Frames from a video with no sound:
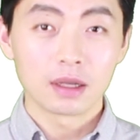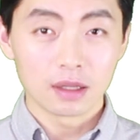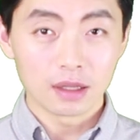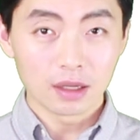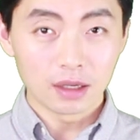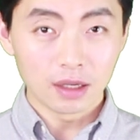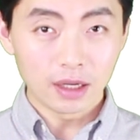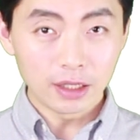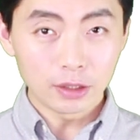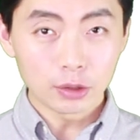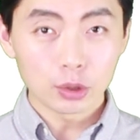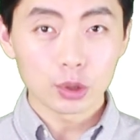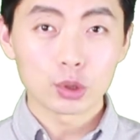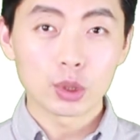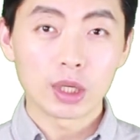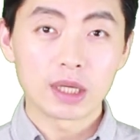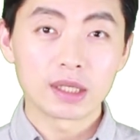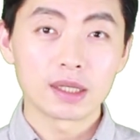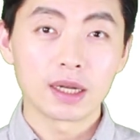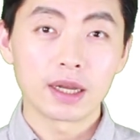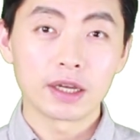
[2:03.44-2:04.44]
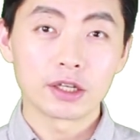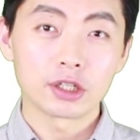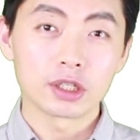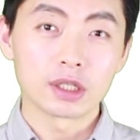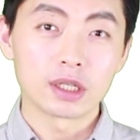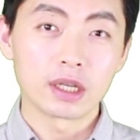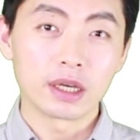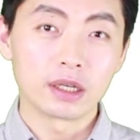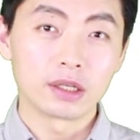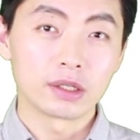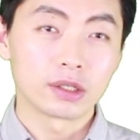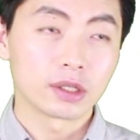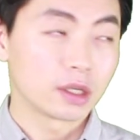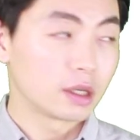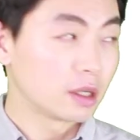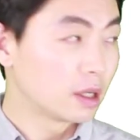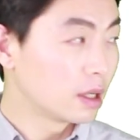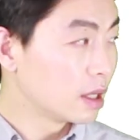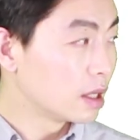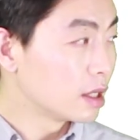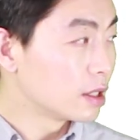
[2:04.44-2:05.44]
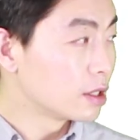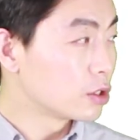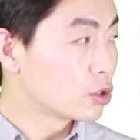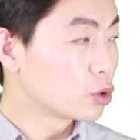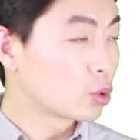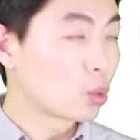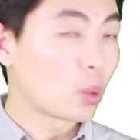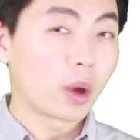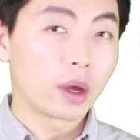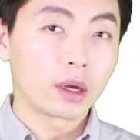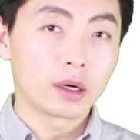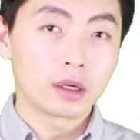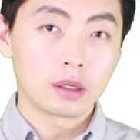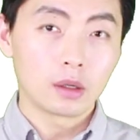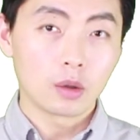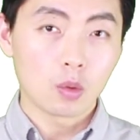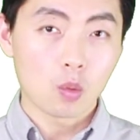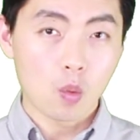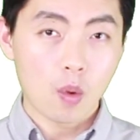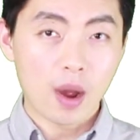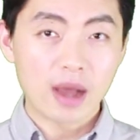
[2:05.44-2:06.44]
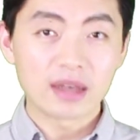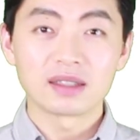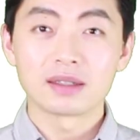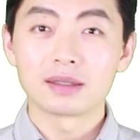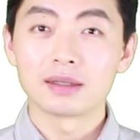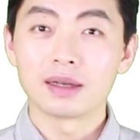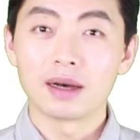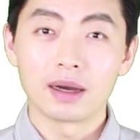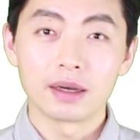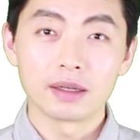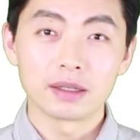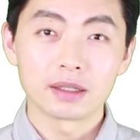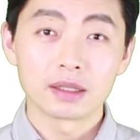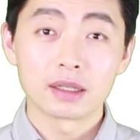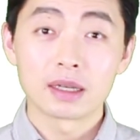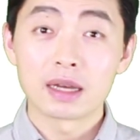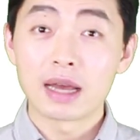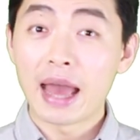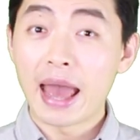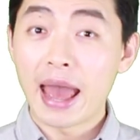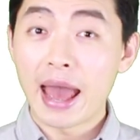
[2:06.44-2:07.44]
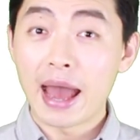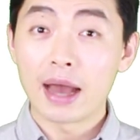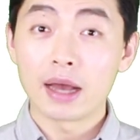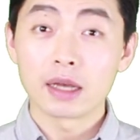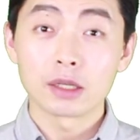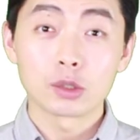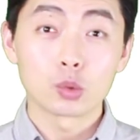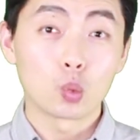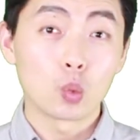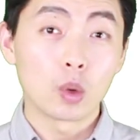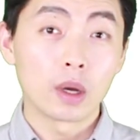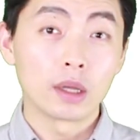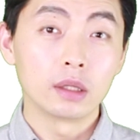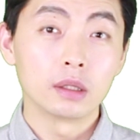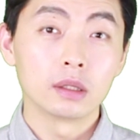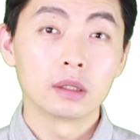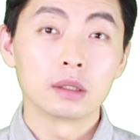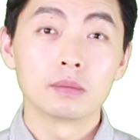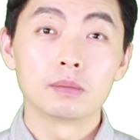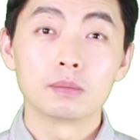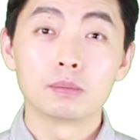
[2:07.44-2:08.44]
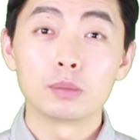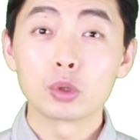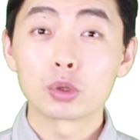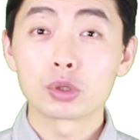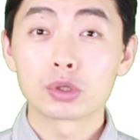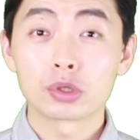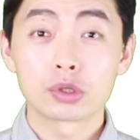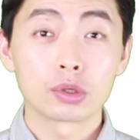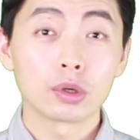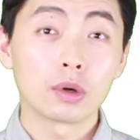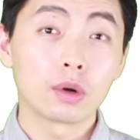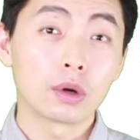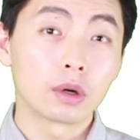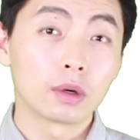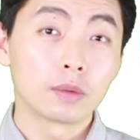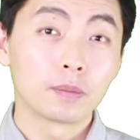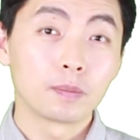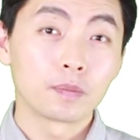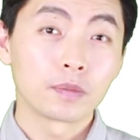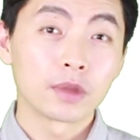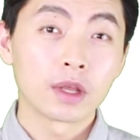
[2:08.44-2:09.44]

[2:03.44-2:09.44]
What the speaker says: The later translation is Square west side has one bookstore.